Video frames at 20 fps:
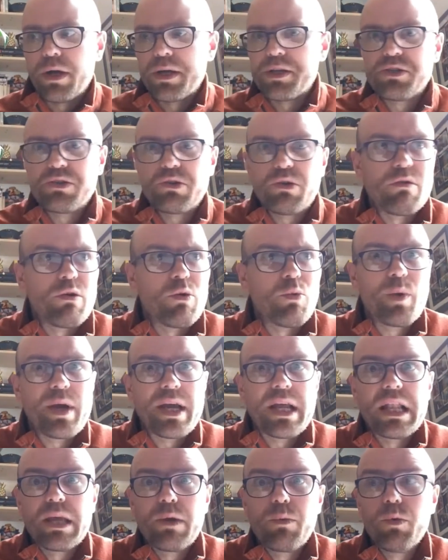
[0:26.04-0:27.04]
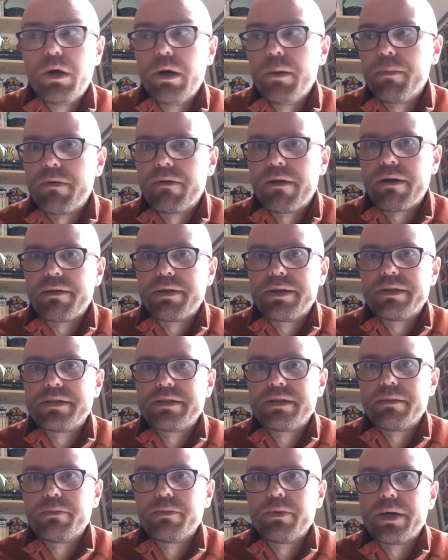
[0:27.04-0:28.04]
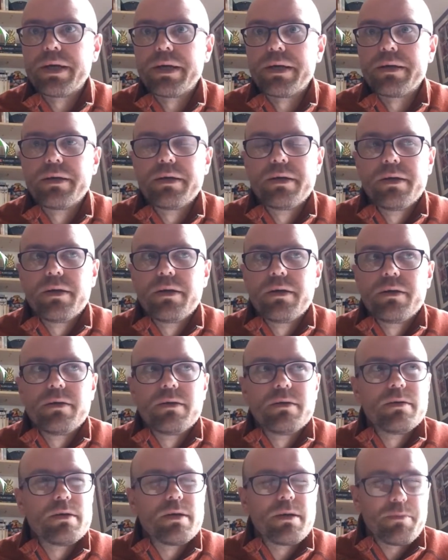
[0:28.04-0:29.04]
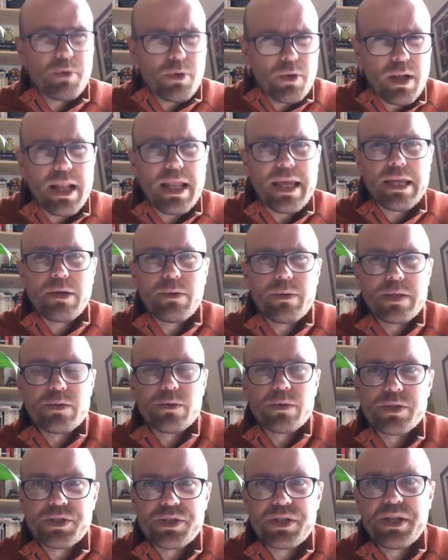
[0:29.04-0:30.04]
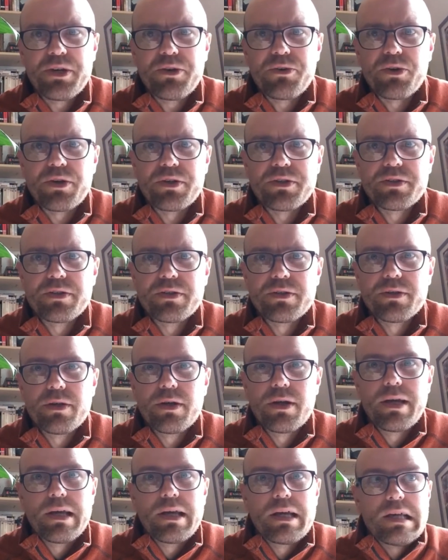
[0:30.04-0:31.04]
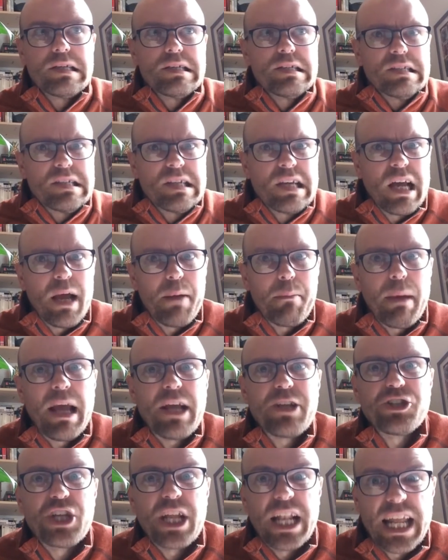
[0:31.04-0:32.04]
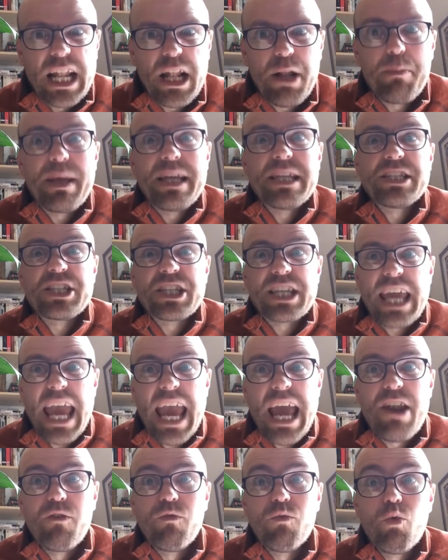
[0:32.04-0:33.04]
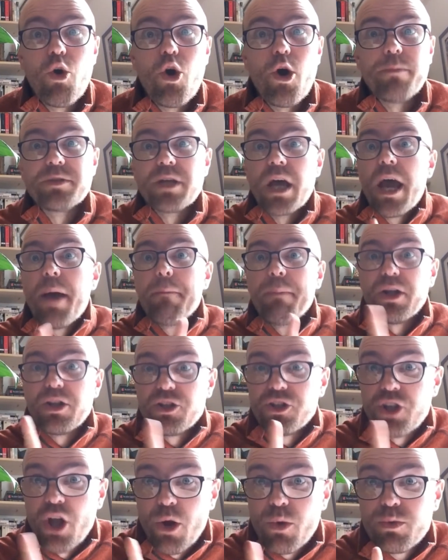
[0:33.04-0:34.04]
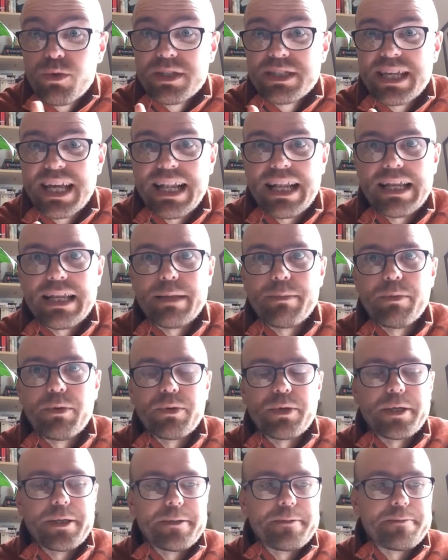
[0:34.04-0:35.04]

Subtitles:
I saw a wiggly worm around here somewhere. I'm going to let you into a secret. I'm actually a little bit scared of worms, but don't tell anybody.